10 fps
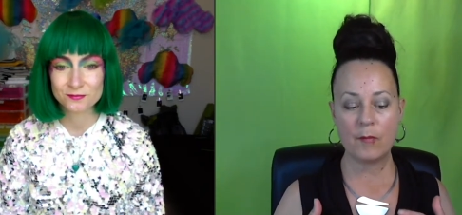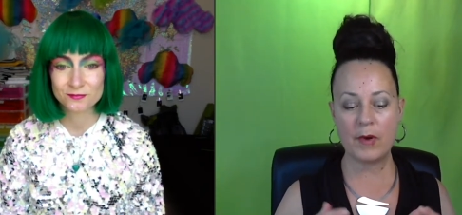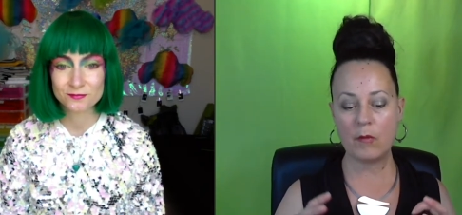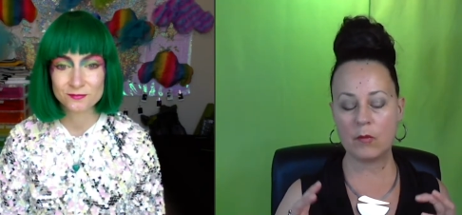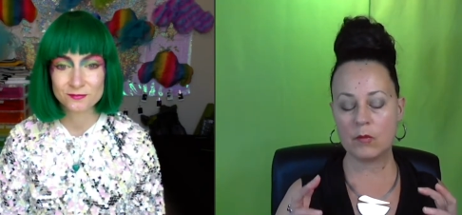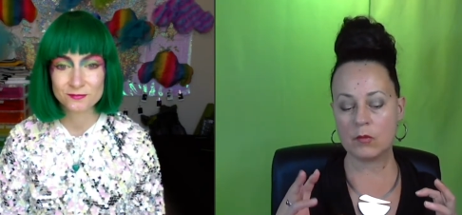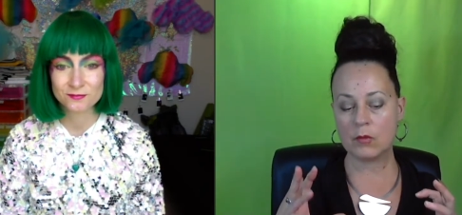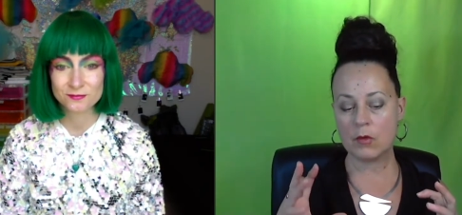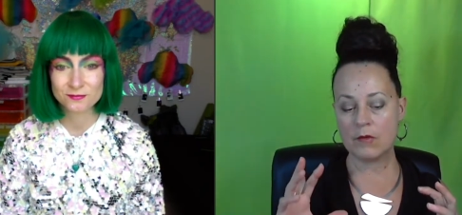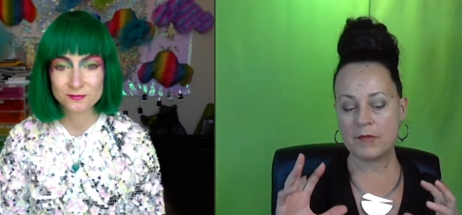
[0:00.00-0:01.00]
Speaker 1: but
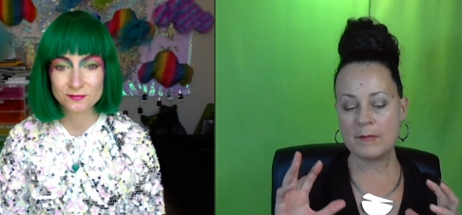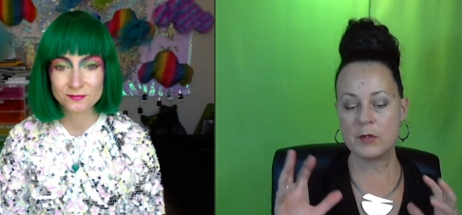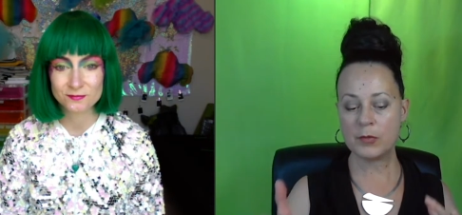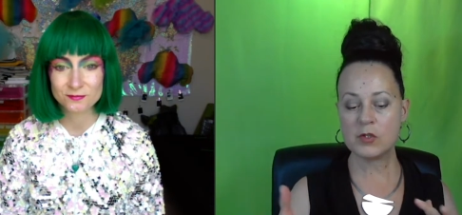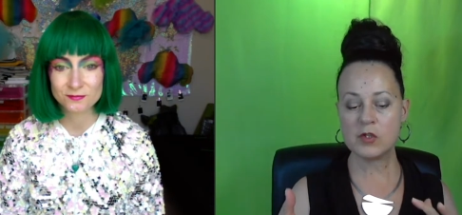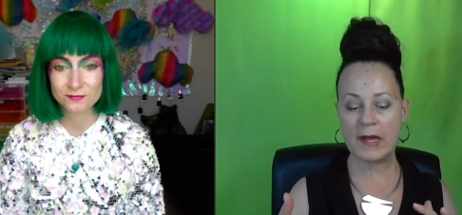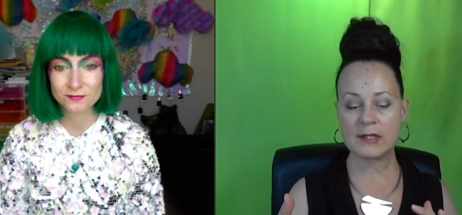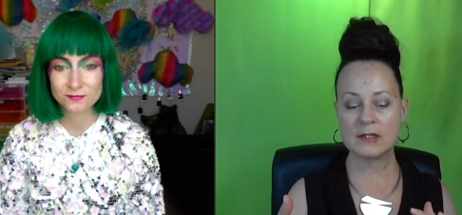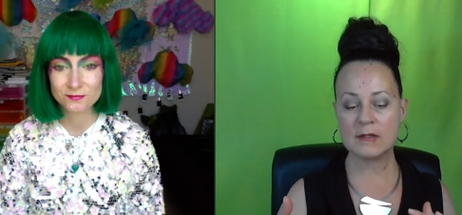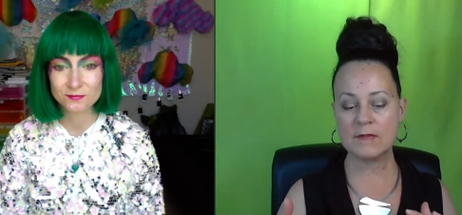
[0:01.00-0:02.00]
from your
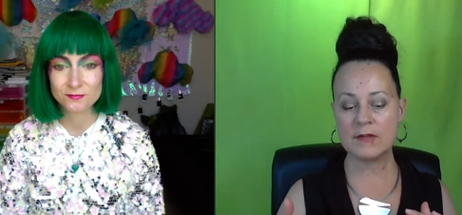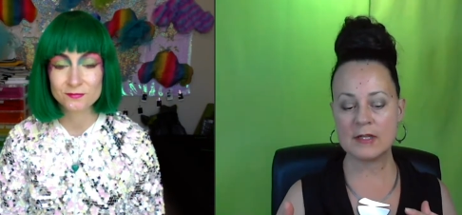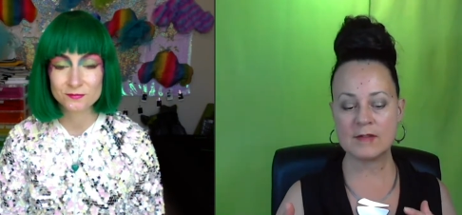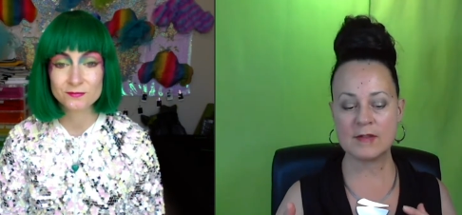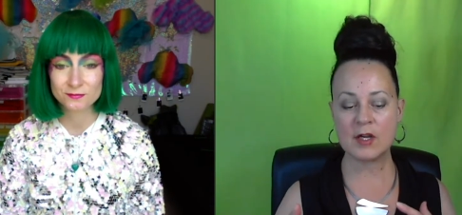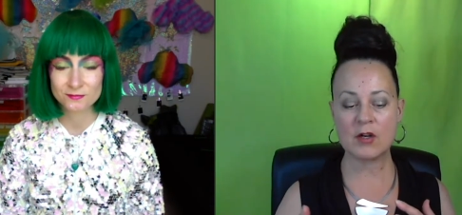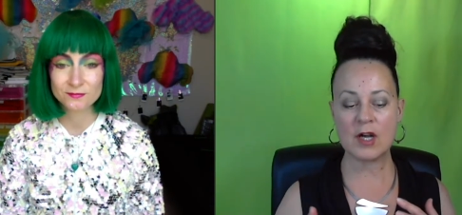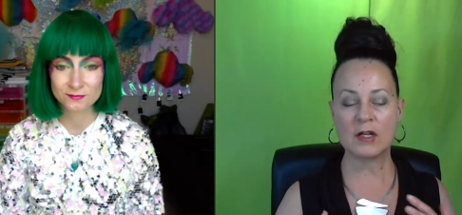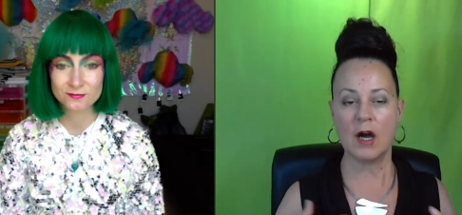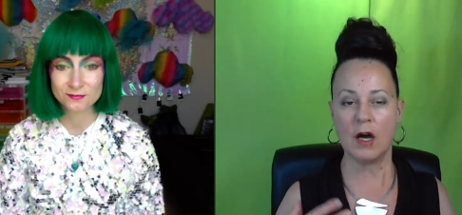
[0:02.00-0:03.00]
perspective, is there
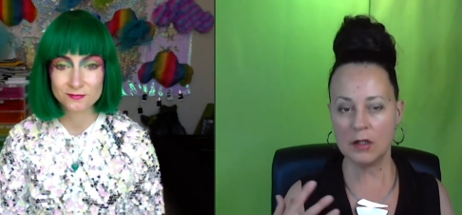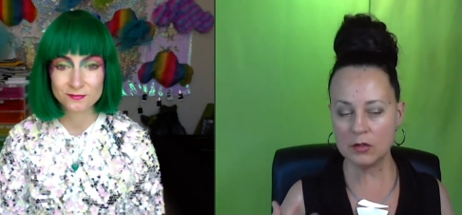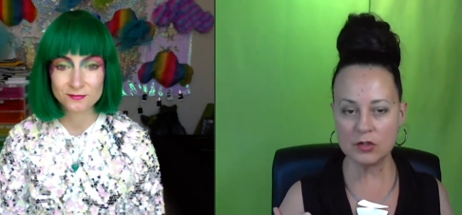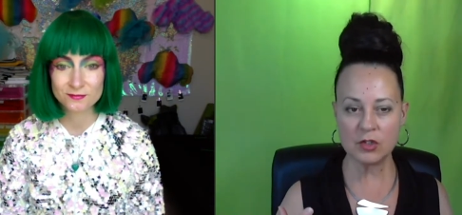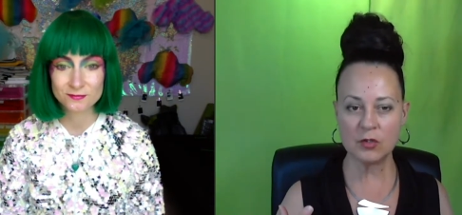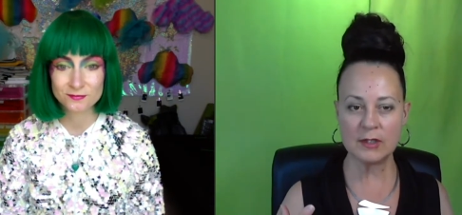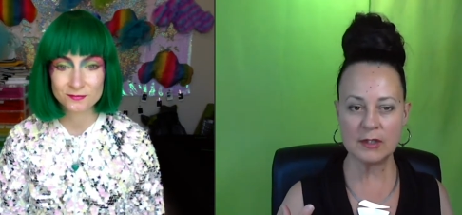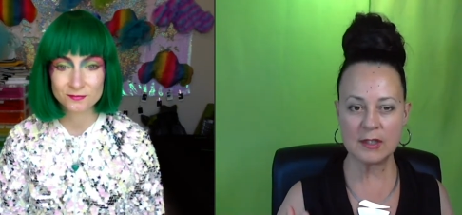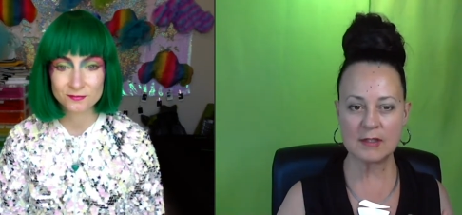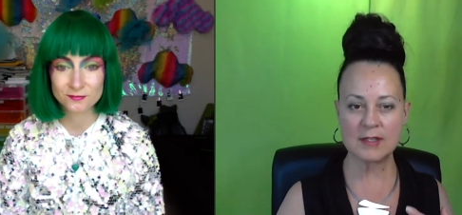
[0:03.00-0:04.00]
a color to
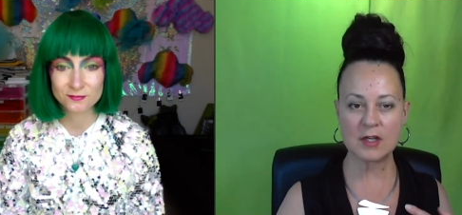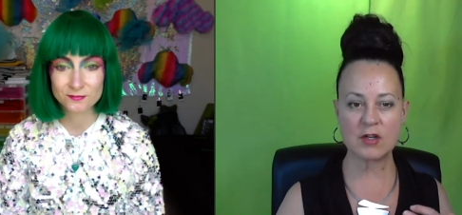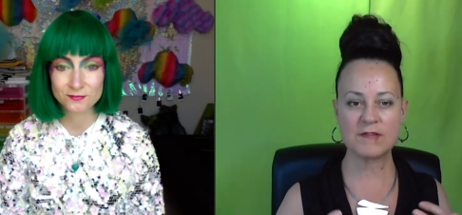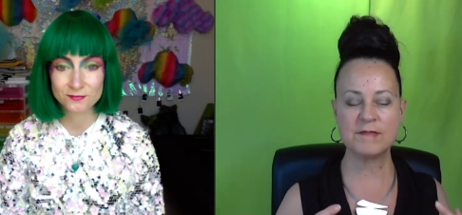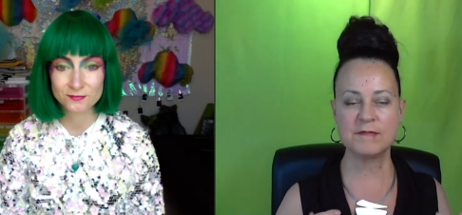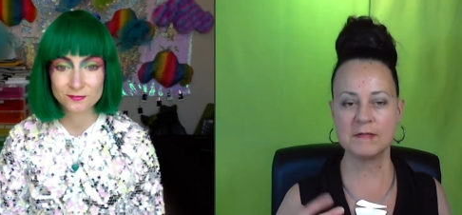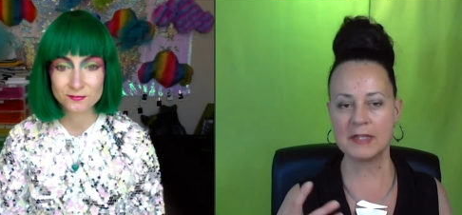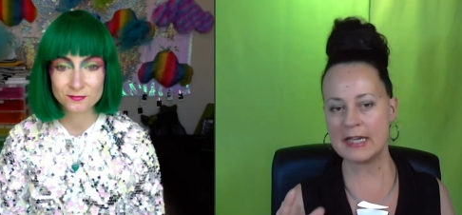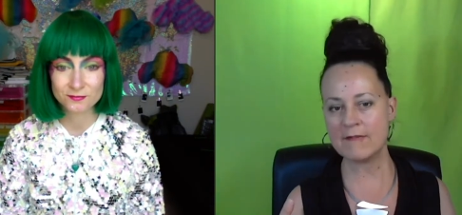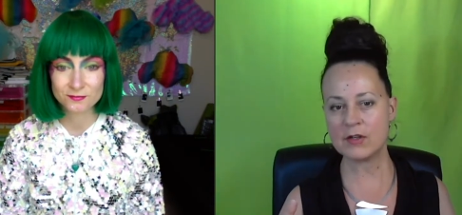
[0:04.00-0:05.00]
it? Is there a
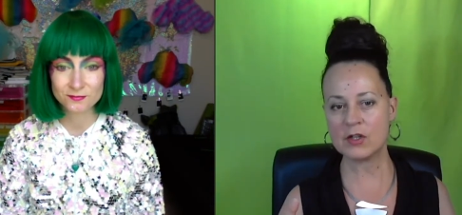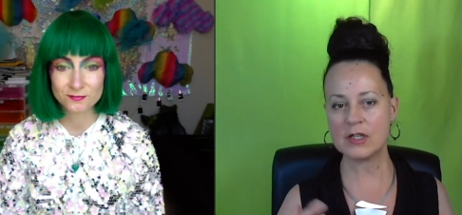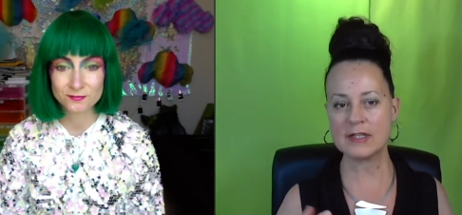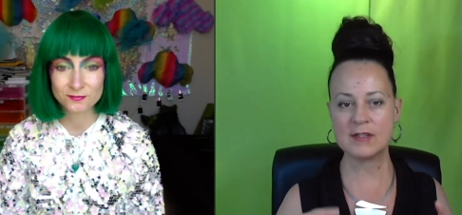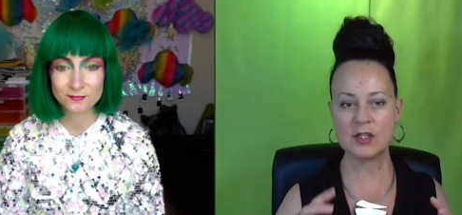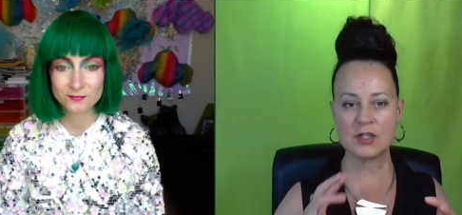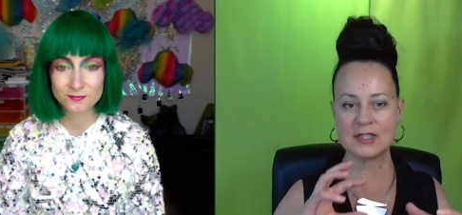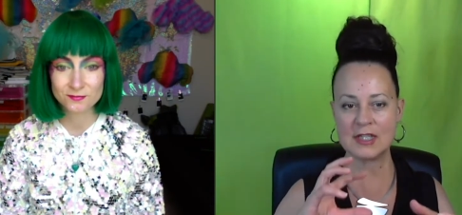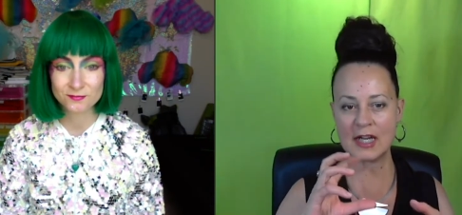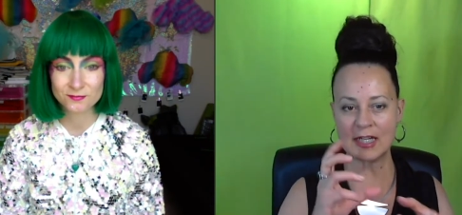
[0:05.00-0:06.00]
flavor? Is there a
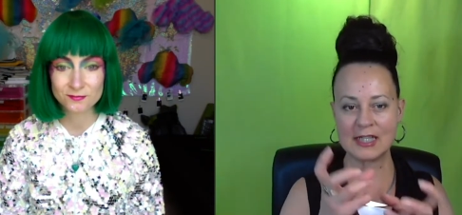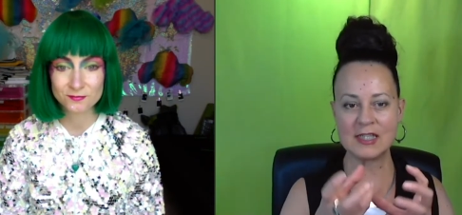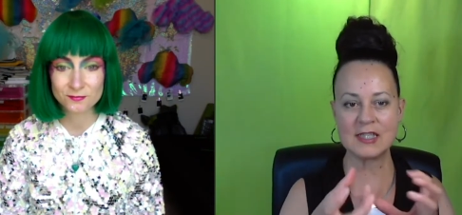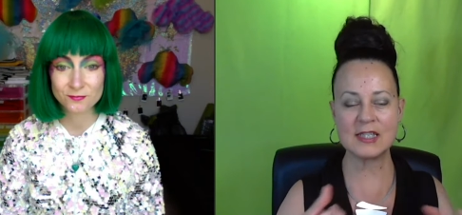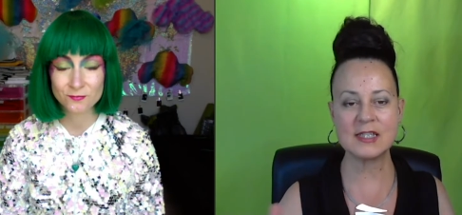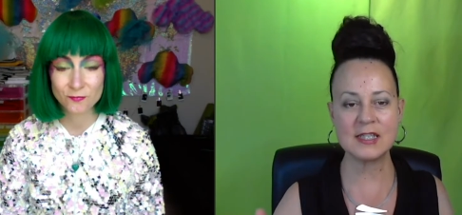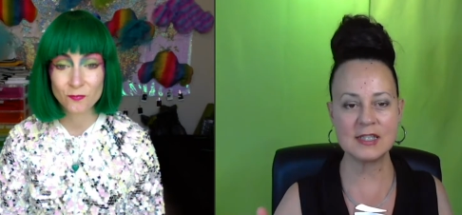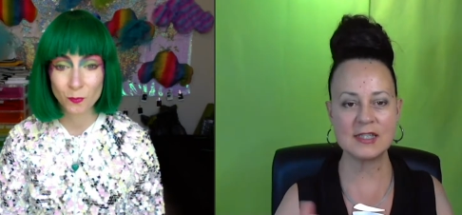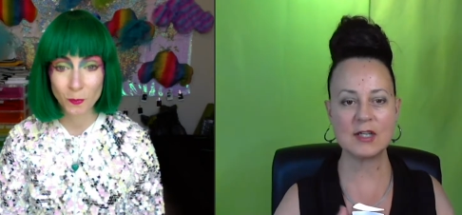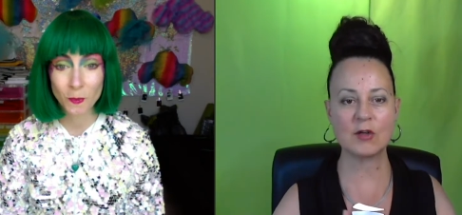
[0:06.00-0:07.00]

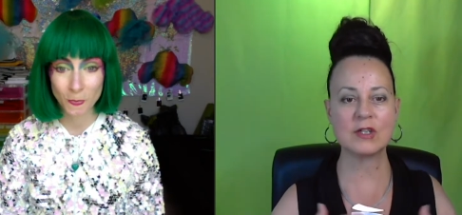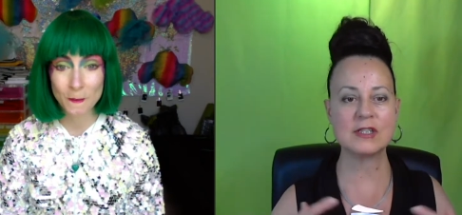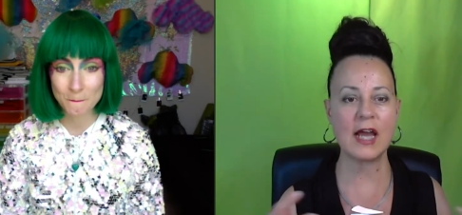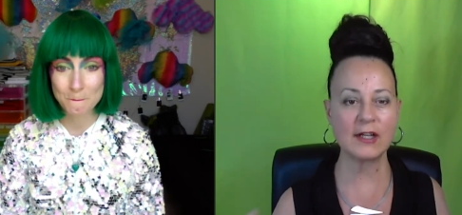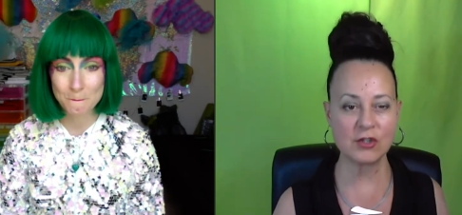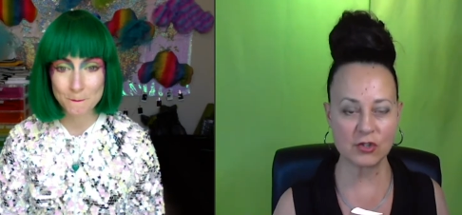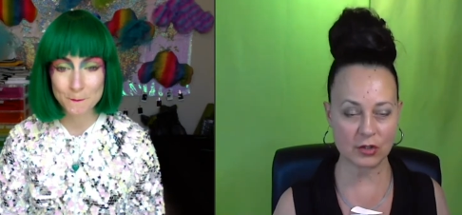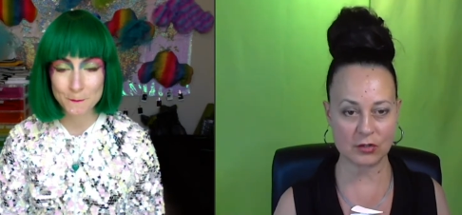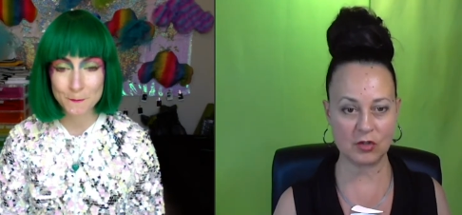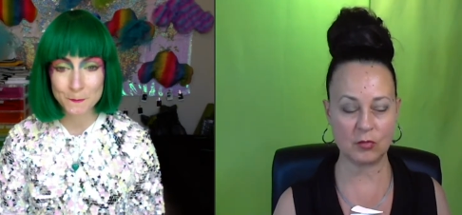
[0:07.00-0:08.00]
consistency or a
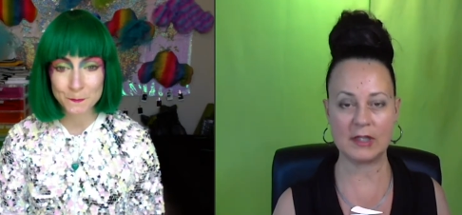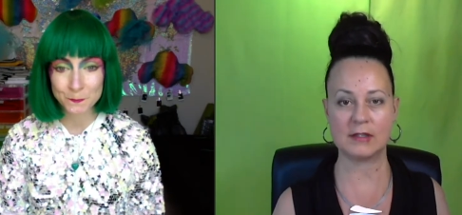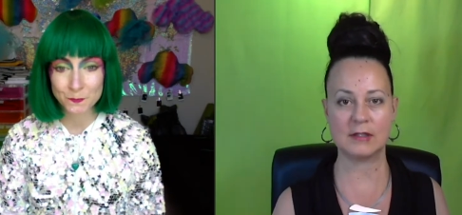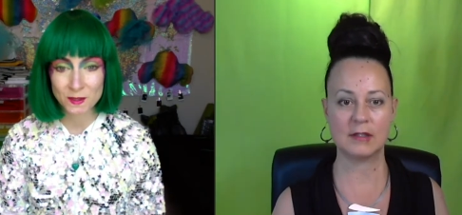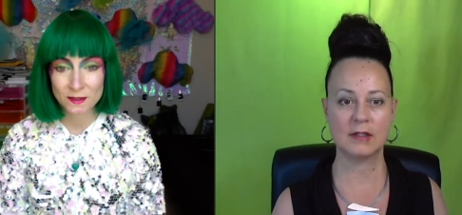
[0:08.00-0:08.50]
texture to it?